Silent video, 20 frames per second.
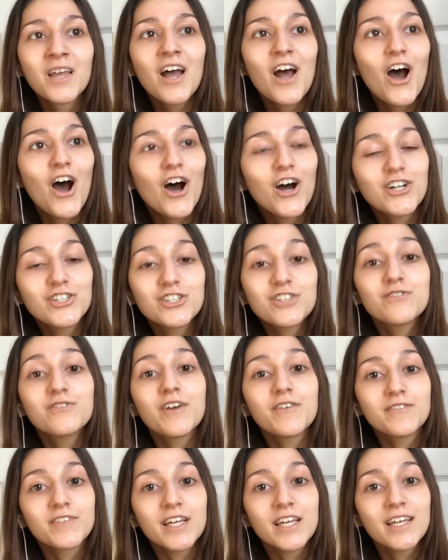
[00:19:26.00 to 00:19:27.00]

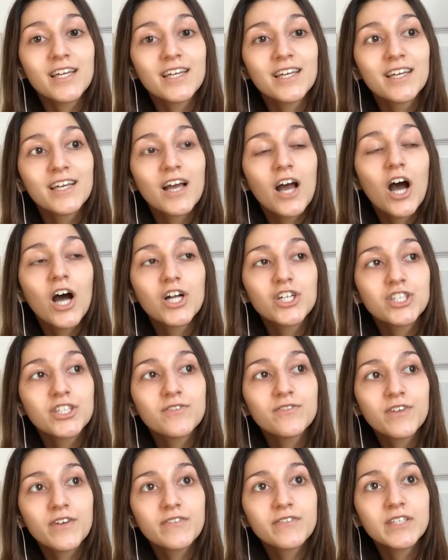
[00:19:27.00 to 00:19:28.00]

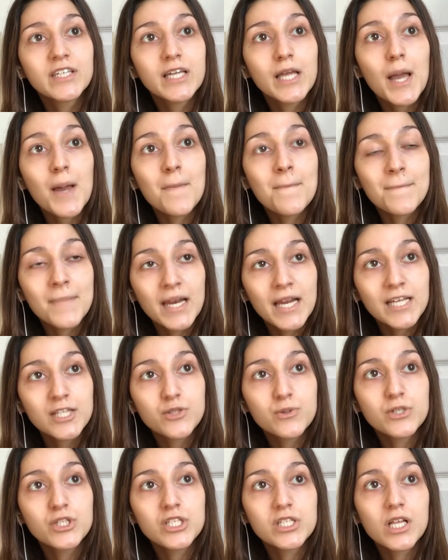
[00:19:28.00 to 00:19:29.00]
150 minutes,
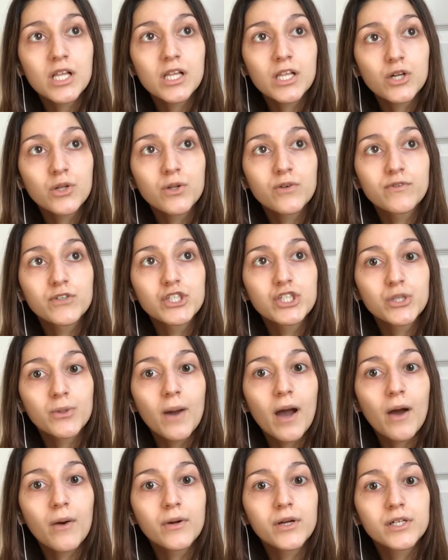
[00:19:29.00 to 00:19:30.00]
which is a little over 2
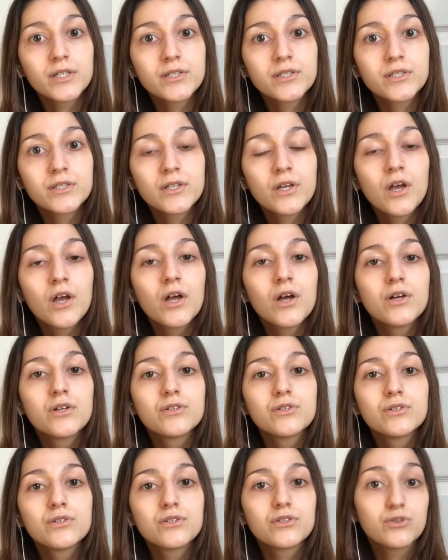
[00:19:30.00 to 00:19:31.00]
hours.
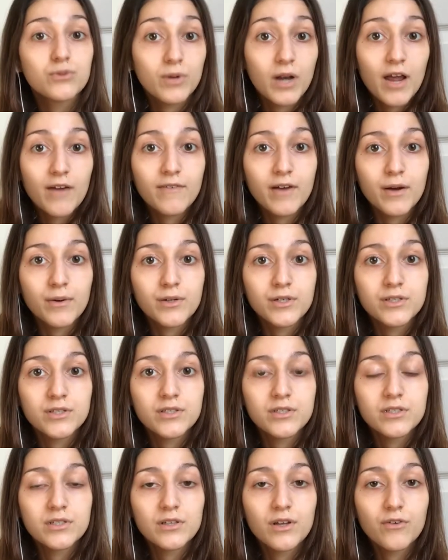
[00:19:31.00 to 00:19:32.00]
2.5
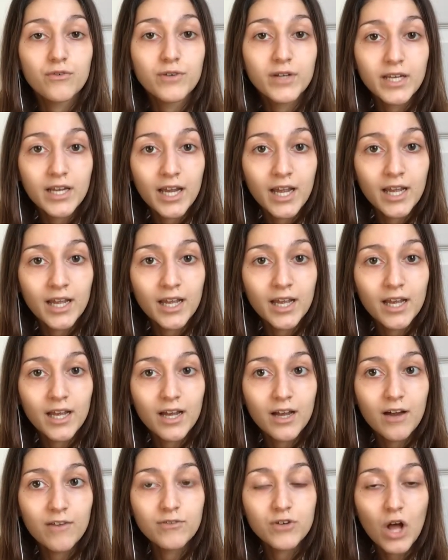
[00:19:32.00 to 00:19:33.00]
hours of reading,
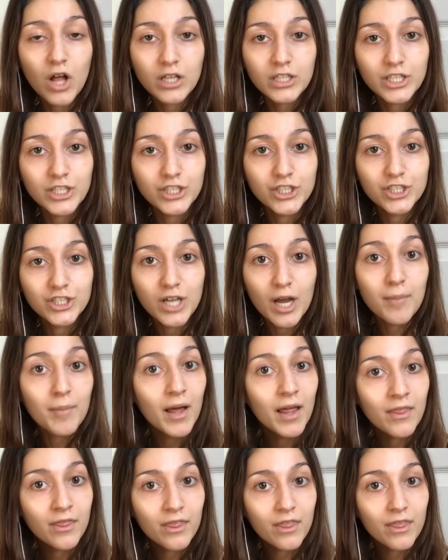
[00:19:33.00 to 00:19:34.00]
of knowledge, a
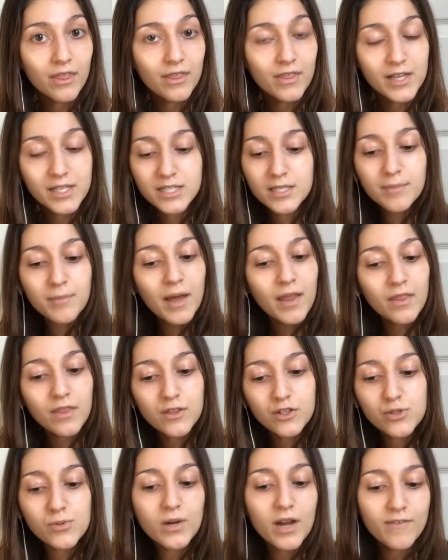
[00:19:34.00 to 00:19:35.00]
month. That's a month.
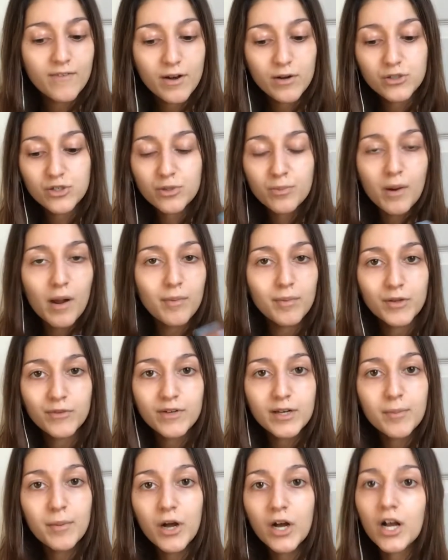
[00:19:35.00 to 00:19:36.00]
2.5 hours, you probably read
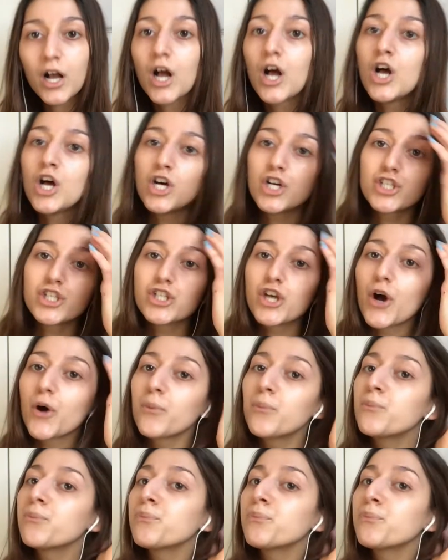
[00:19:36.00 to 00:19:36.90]
a book. So